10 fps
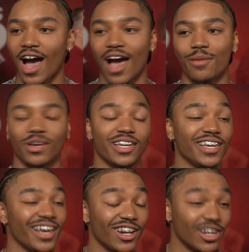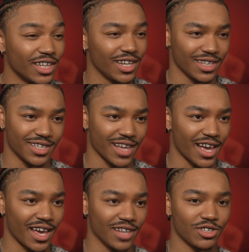I'm a kid on the
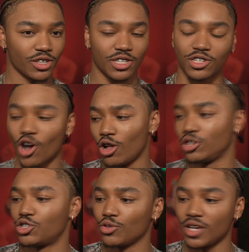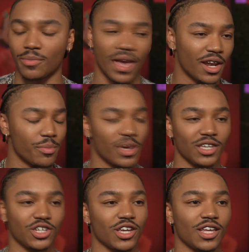inside, so this is all a dream.
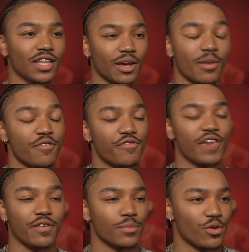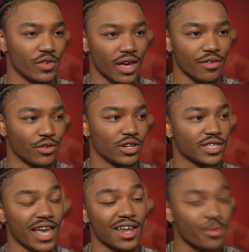Animation, like my favorite movie ever
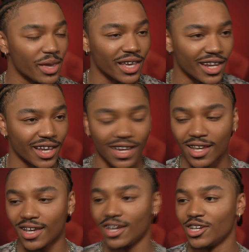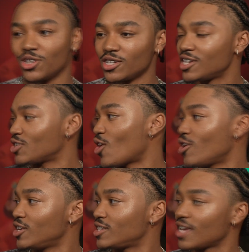is animated. So this is
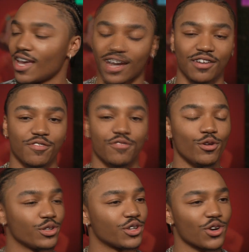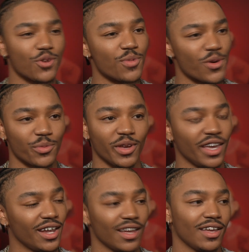all just like full circle
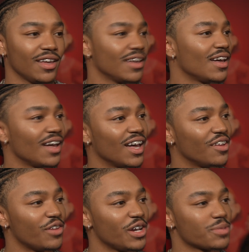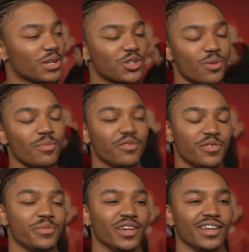moment, a very special moment
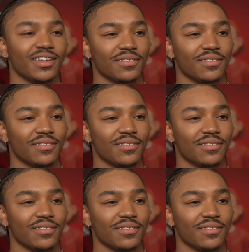for me.